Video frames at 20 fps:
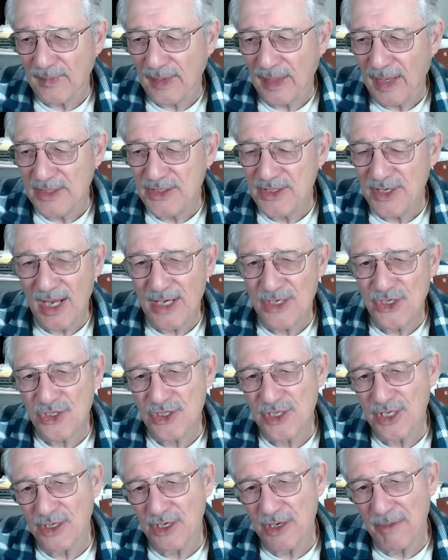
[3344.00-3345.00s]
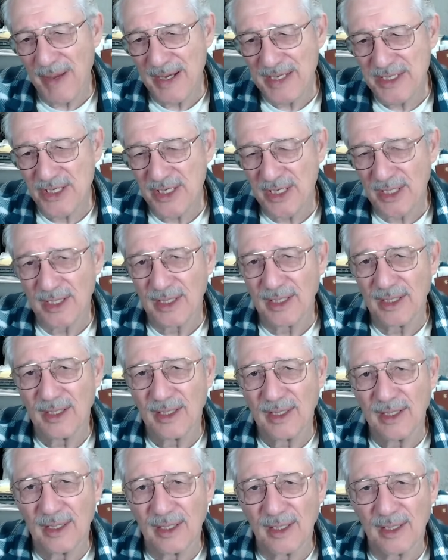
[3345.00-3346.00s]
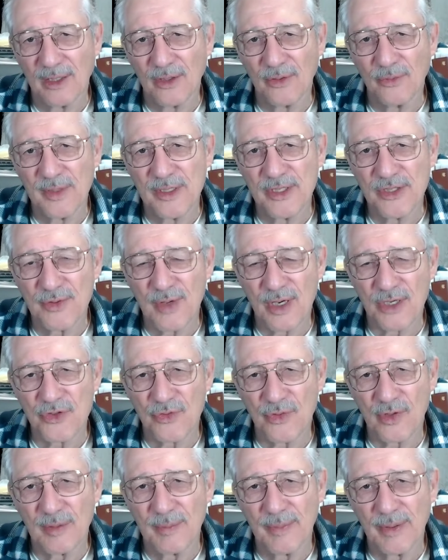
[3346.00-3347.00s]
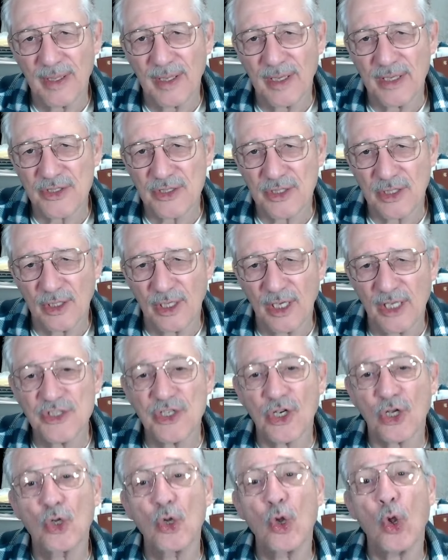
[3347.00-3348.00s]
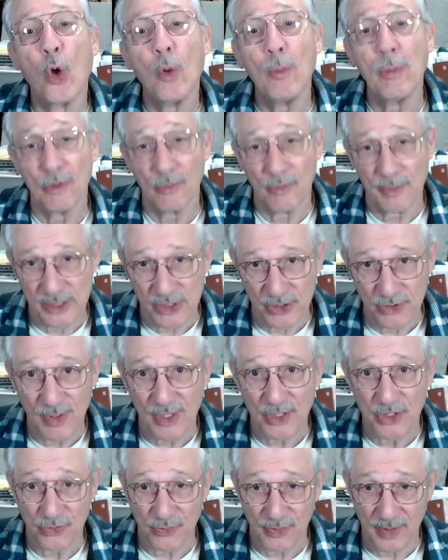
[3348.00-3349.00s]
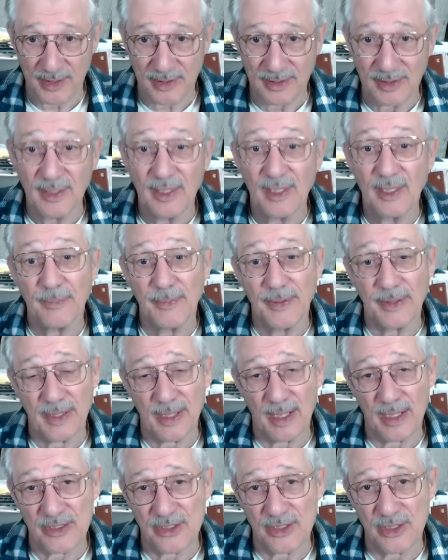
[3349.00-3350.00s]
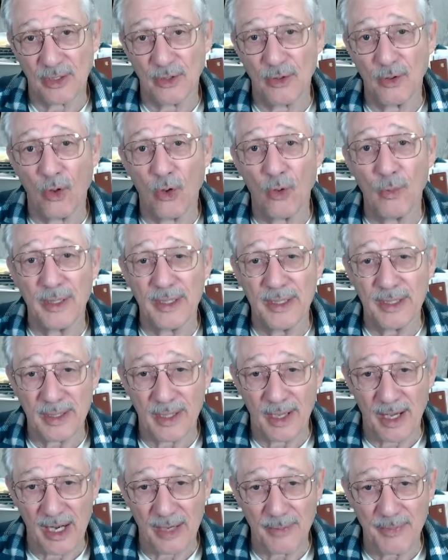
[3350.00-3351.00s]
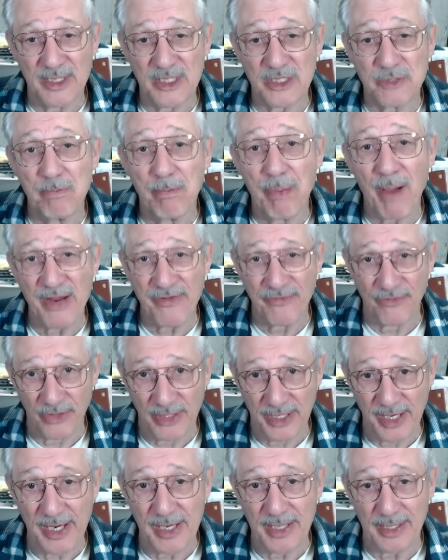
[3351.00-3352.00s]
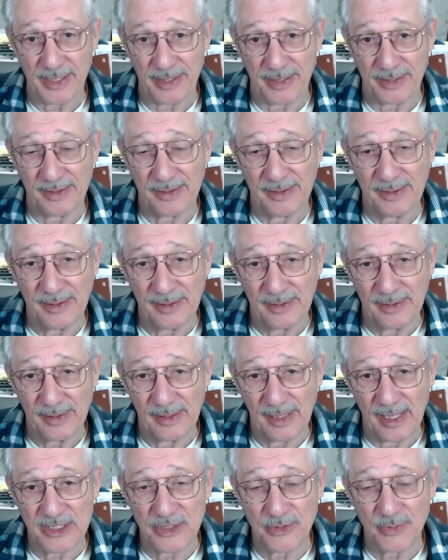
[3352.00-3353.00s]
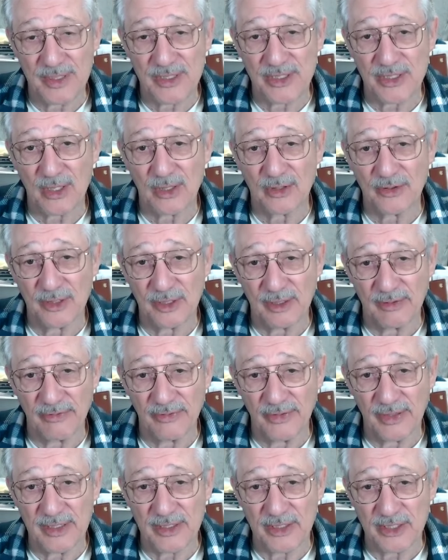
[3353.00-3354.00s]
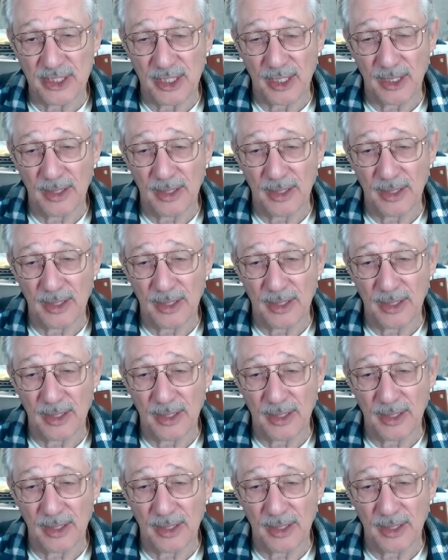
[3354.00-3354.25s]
It's not just a domestic restructuring, but it's a global restructuring, because the global economy is bifurcating as a result of these